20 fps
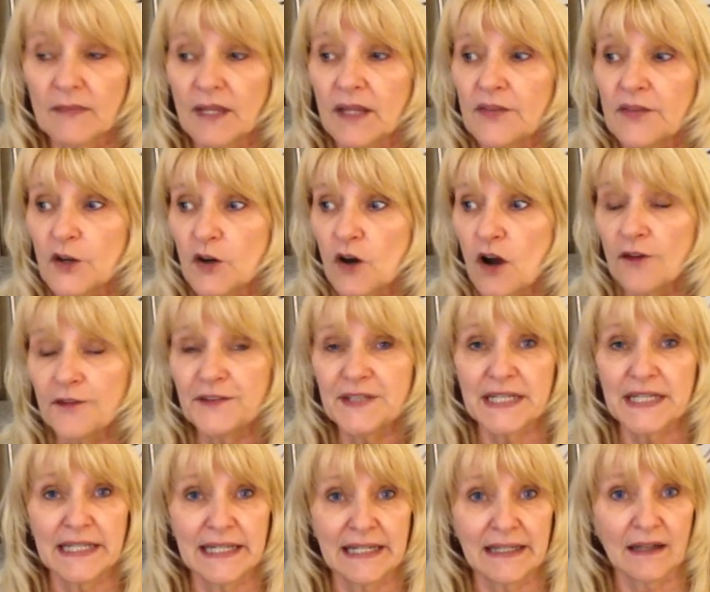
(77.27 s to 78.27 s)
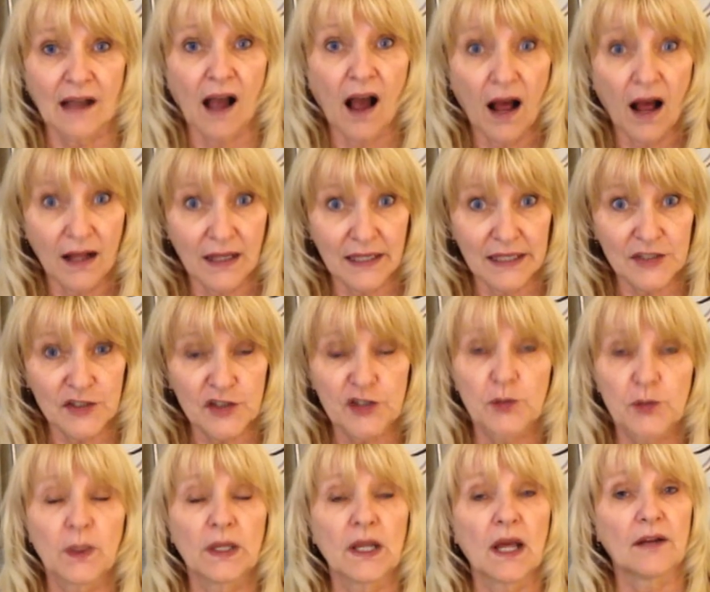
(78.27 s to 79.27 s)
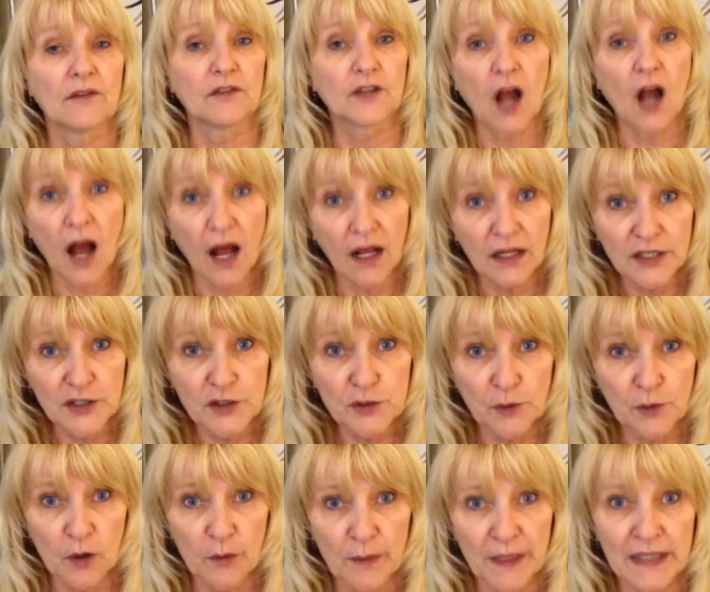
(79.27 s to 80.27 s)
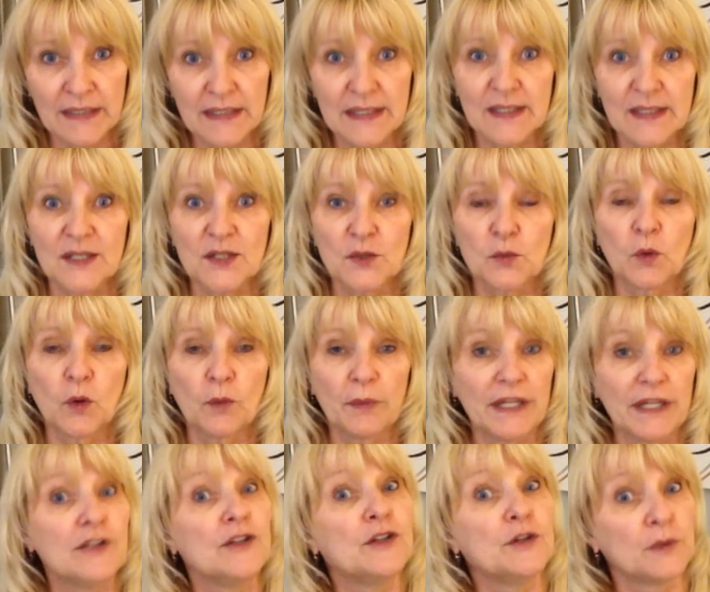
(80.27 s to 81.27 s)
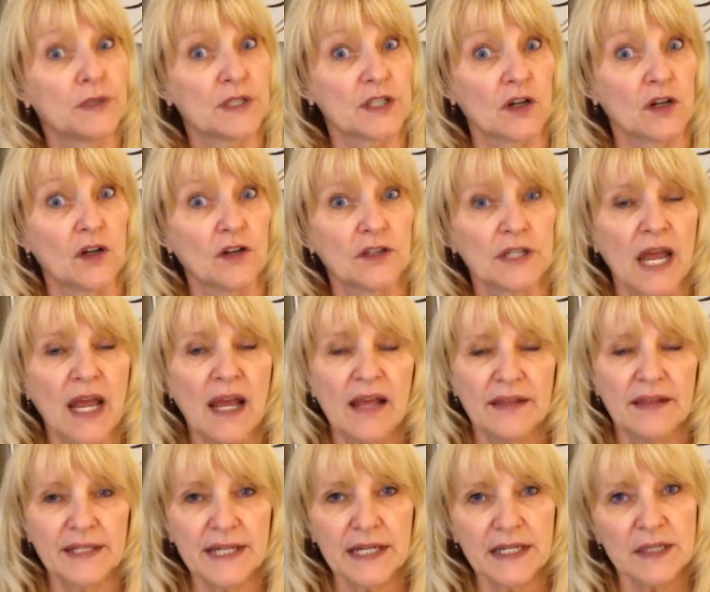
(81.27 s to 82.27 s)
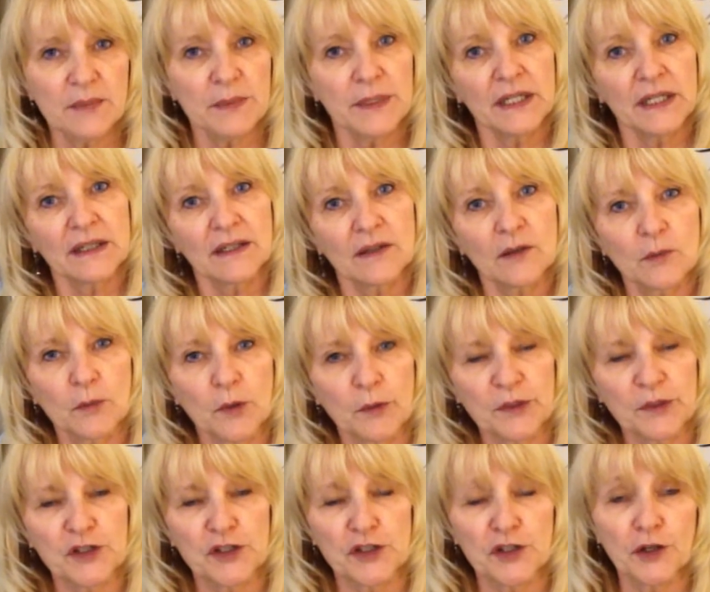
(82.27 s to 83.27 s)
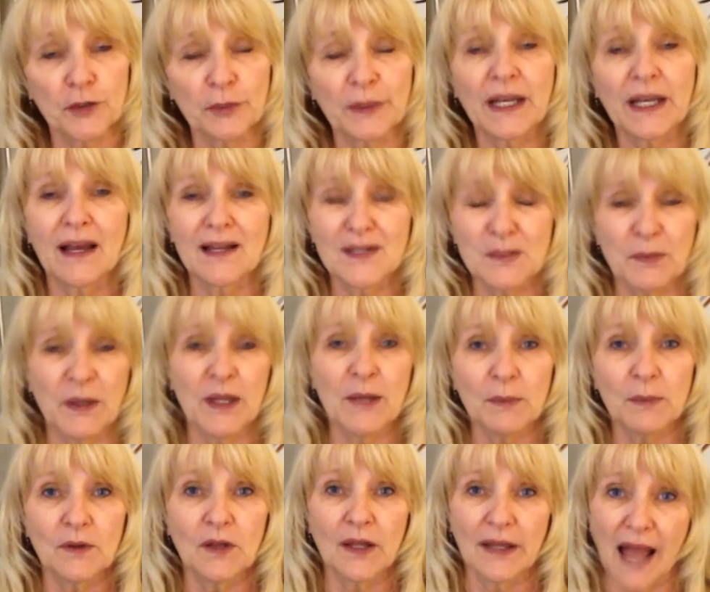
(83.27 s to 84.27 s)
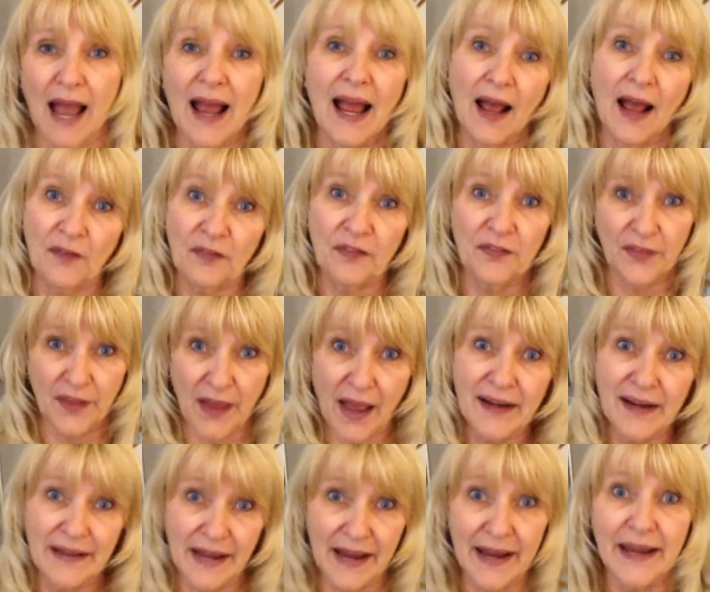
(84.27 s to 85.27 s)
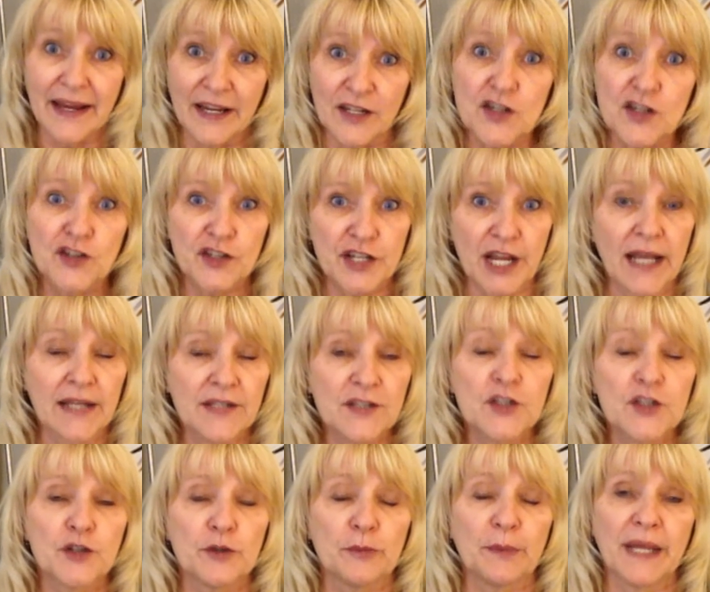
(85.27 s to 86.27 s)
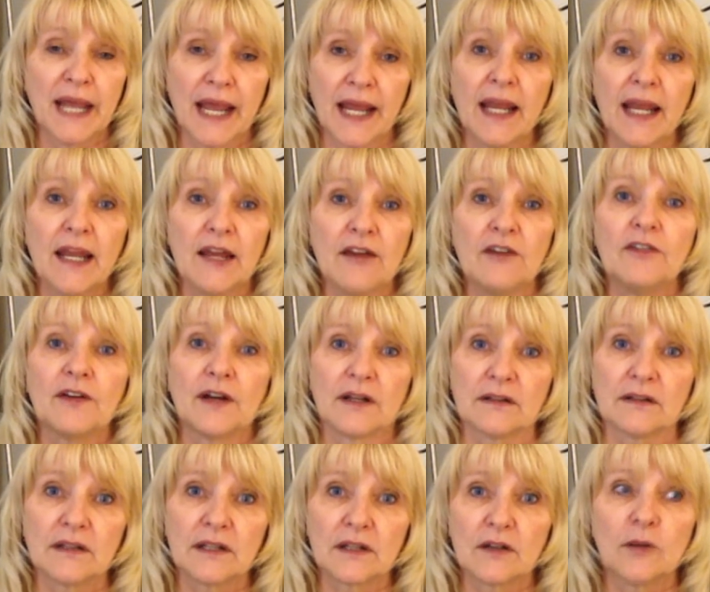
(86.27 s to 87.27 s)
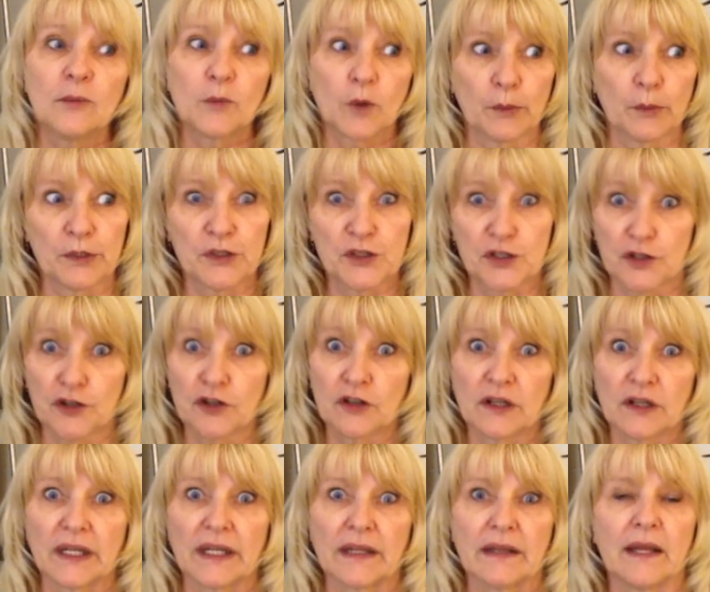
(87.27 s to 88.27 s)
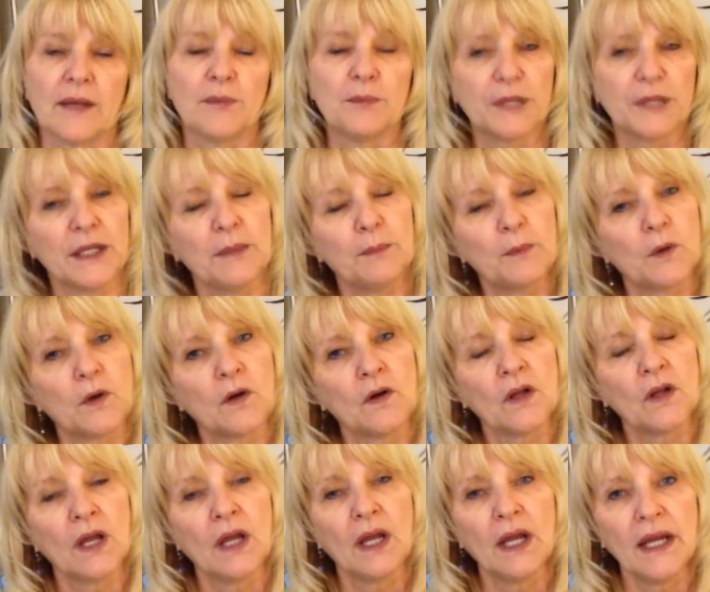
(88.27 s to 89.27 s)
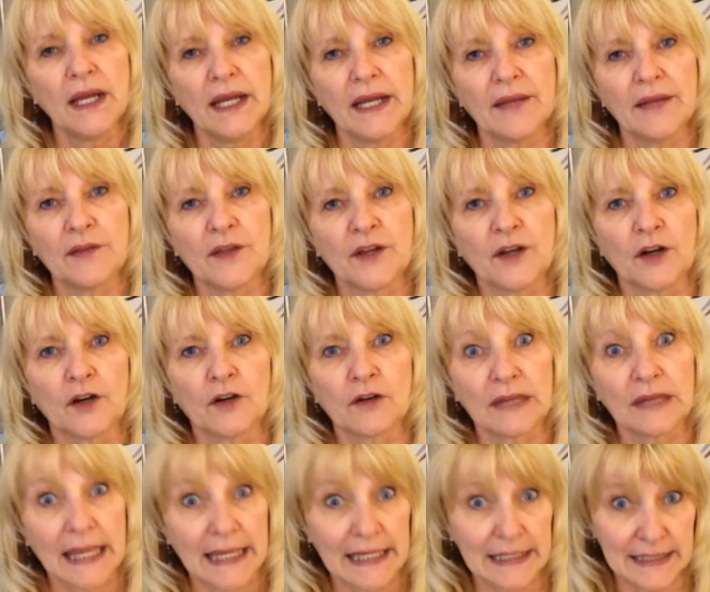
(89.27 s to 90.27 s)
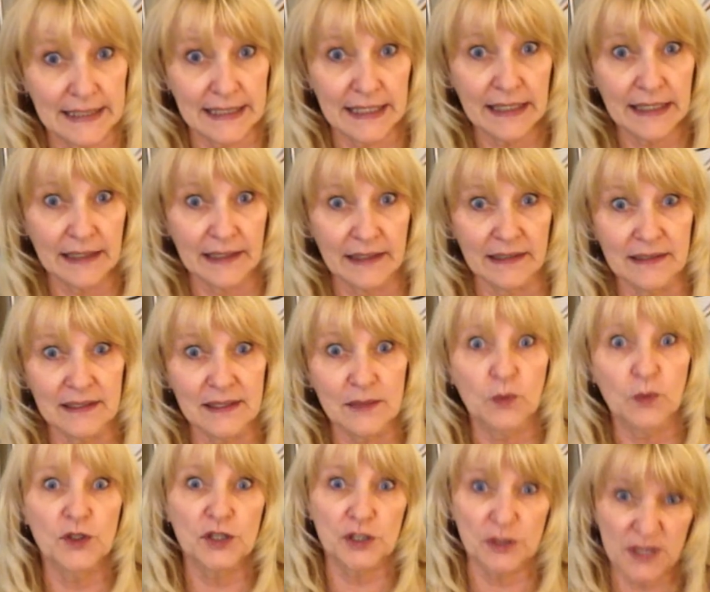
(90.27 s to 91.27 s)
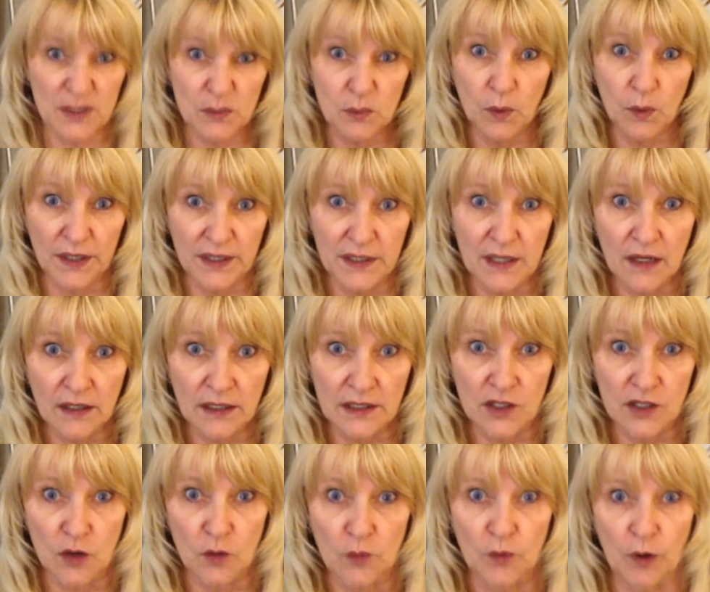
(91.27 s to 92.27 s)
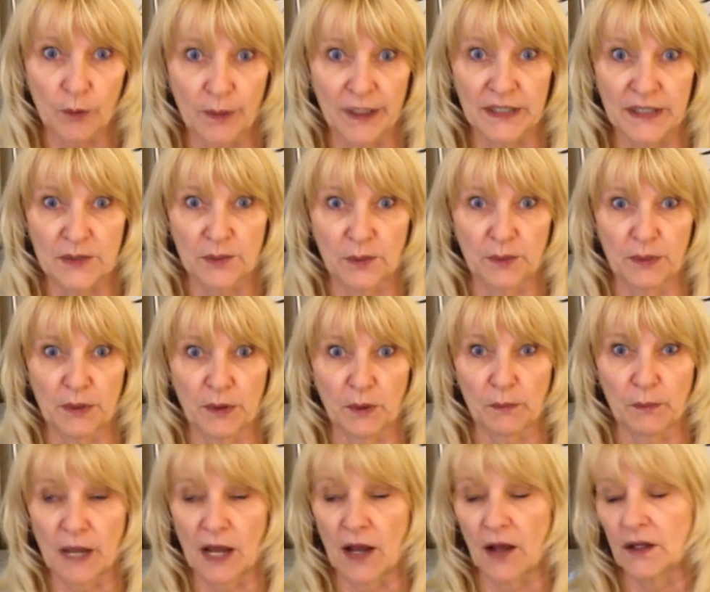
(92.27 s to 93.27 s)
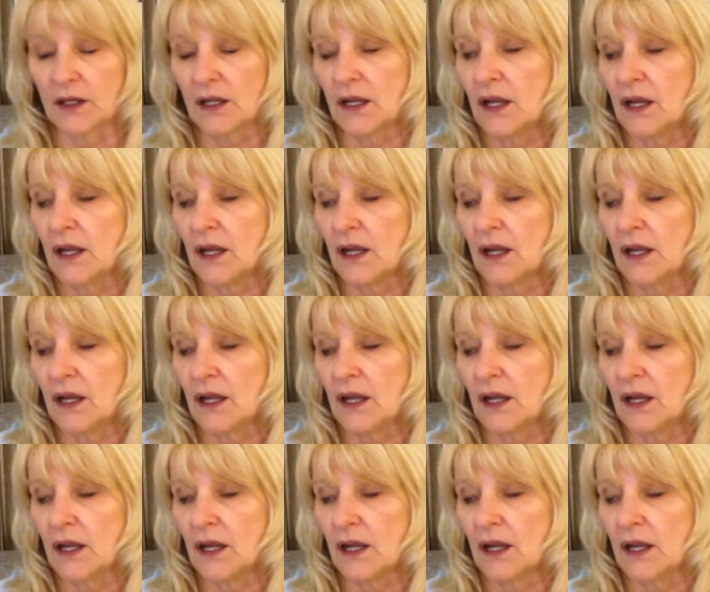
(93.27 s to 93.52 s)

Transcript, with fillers: They're often in college, so a lot of college romances will be new adult. They tend to be a little more mature because people at that age tend to behave a little more maturely than people in their late teens, which is what young adult romance would be about.